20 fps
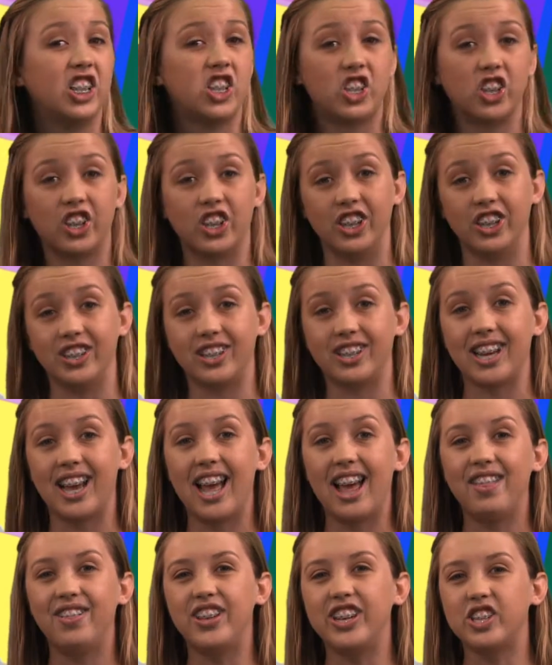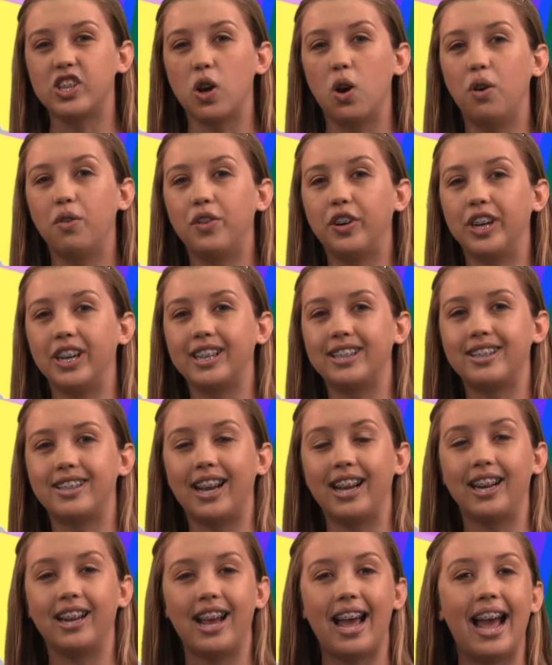sugars, this
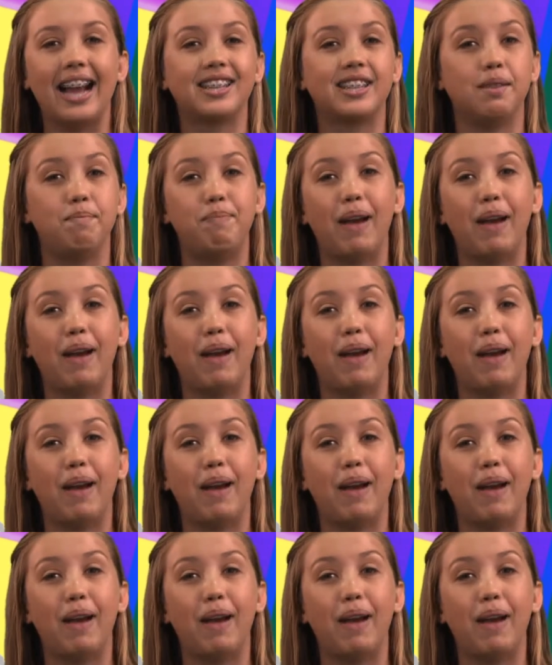overactive